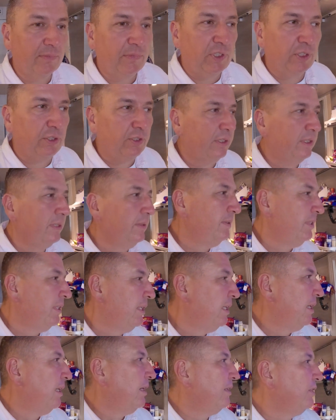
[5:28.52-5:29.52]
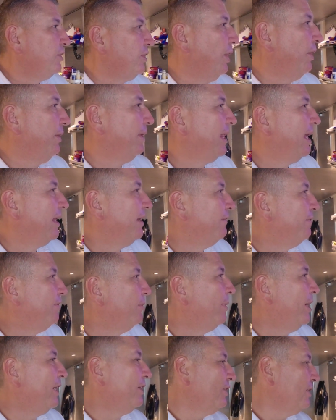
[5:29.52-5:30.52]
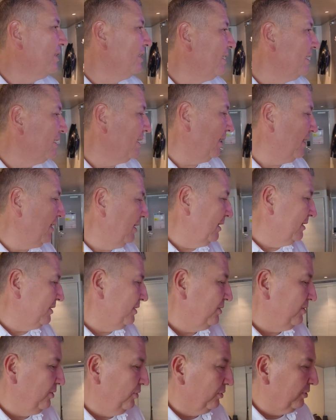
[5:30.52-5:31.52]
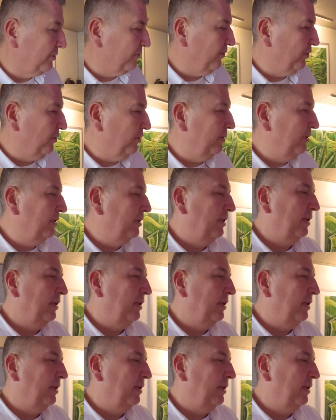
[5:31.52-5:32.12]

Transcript: just sharing that information because I think it's useful